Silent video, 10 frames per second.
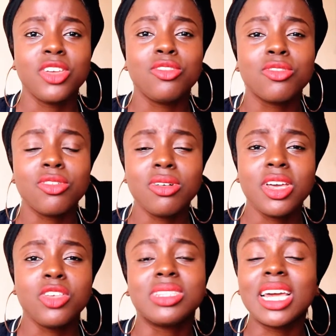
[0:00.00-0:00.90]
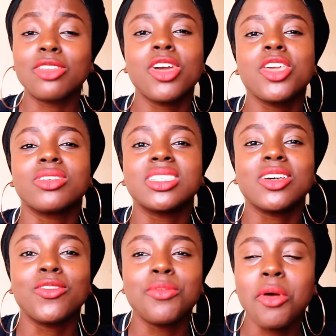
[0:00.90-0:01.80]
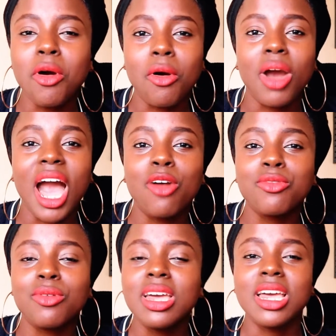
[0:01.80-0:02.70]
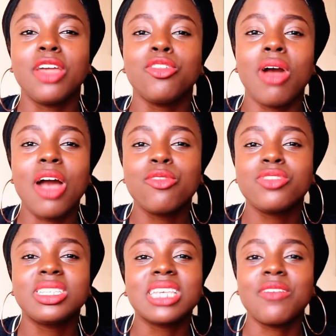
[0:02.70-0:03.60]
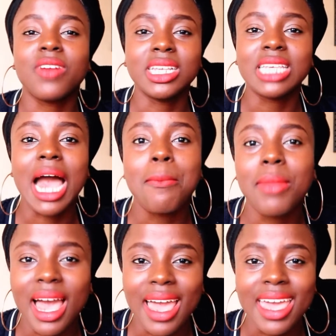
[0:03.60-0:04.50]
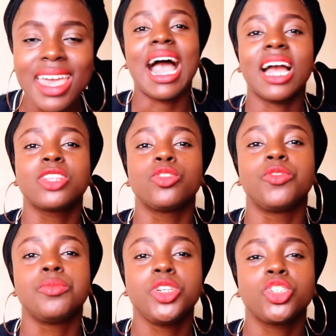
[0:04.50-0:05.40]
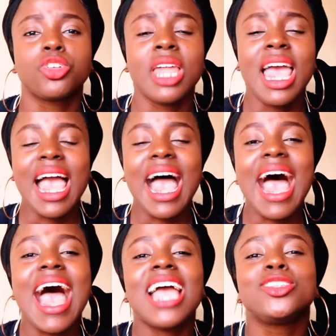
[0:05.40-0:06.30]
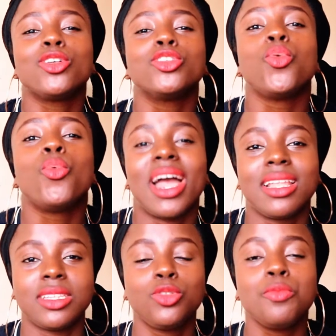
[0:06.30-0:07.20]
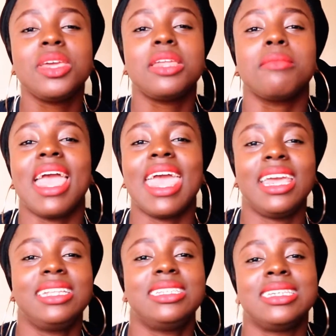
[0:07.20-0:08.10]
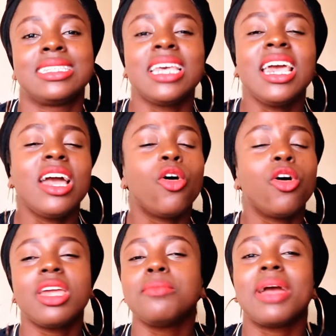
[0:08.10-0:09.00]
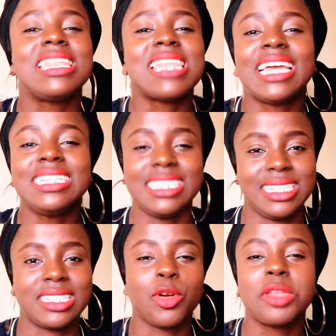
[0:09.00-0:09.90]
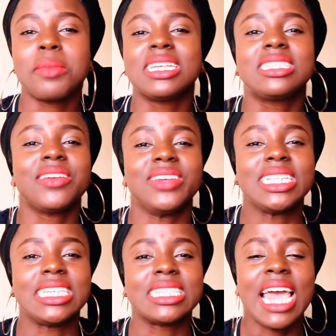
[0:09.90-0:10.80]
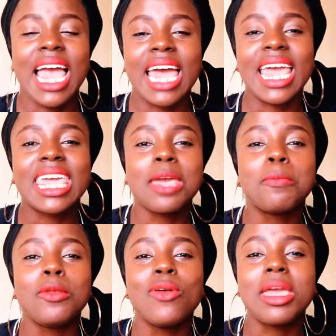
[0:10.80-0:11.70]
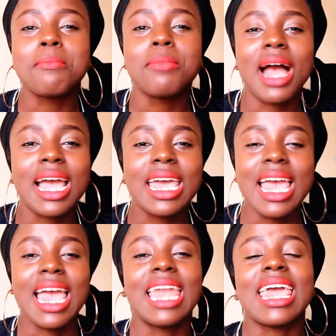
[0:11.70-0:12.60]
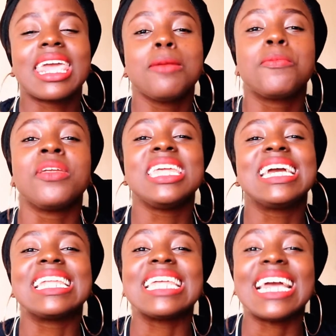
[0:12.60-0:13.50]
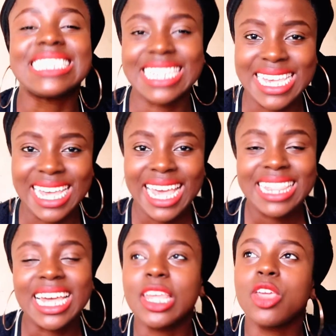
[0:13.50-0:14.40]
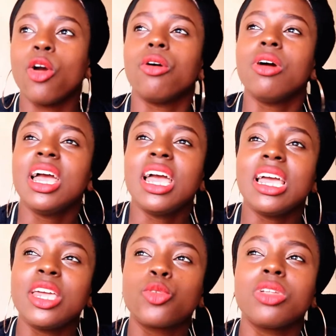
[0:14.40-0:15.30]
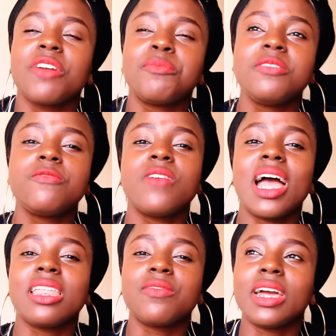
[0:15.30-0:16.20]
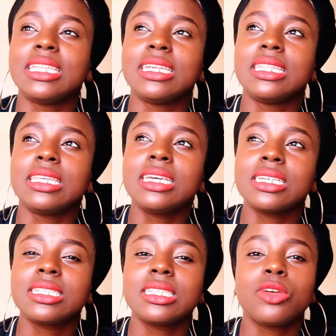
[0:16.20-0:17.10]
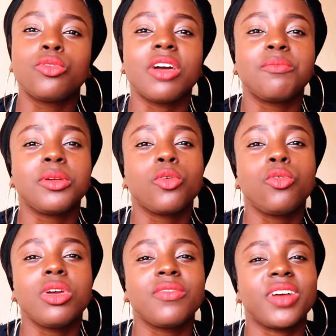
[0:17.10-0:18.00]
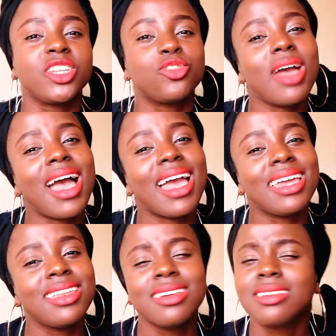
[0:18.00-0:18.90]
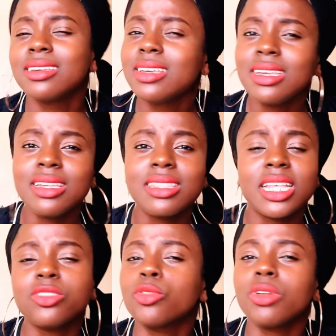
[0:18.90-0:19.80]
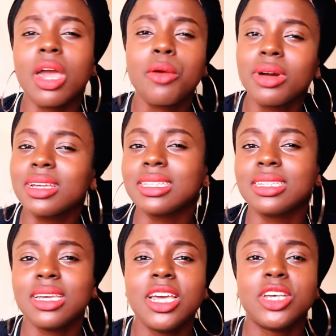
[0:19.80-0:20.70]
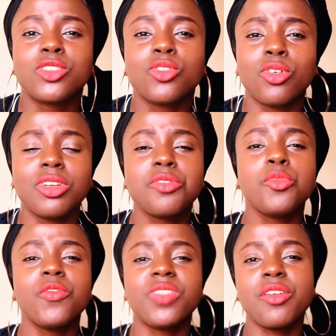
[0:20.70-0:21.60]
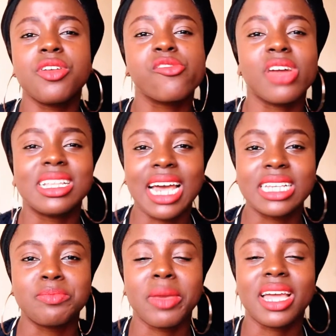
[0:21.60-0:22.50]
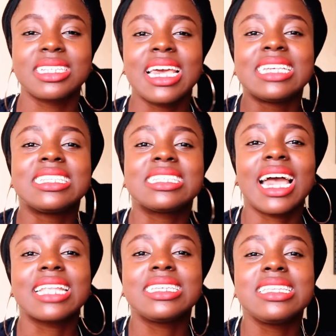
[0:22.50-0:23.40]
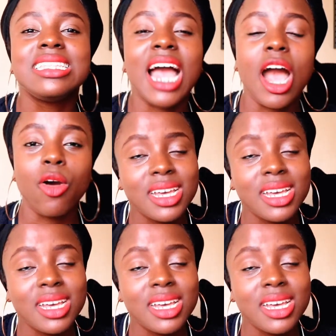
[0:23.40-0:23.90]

You know, you start knowing yourself more. How risk averse am I? Act of omission. I don't want to be in my 80s or in my 90s or in my 70s, and I keep looking back and I keep regretting that, yo, it could have been fun if I did this. It could have been cool if I tried. That's not what I want. So remove the regret aspect. Start now.